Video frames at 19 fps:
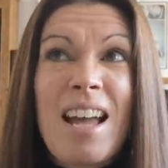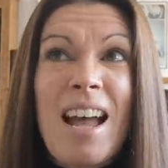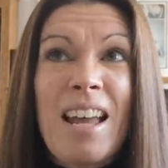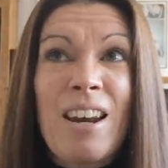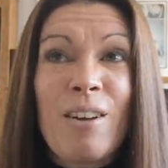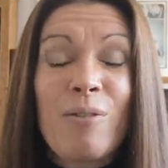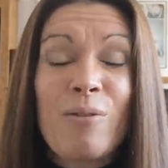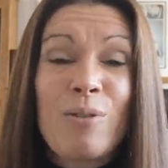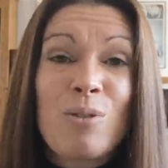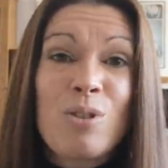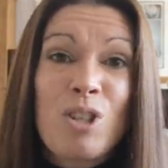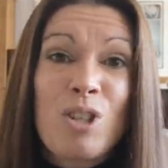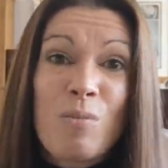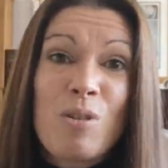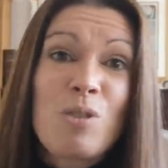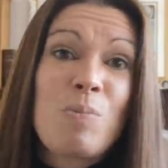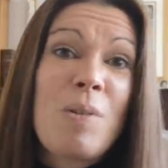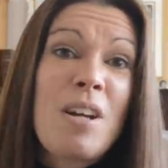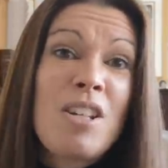And I feel so
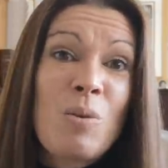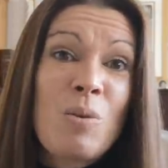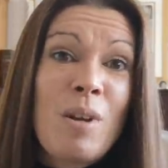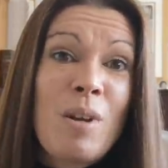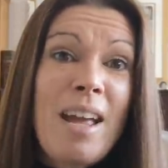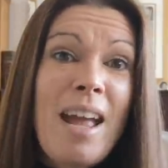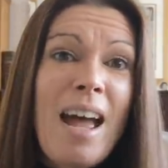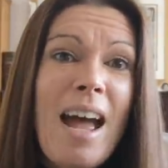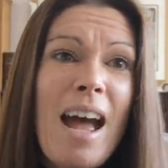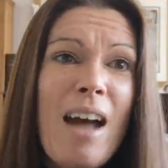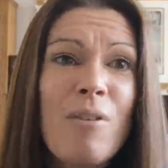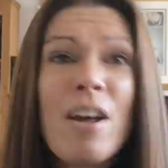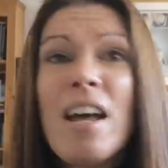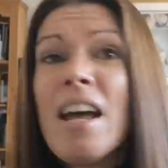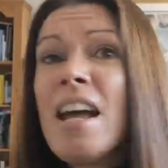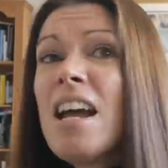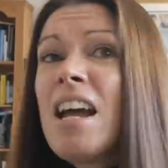much better when I have.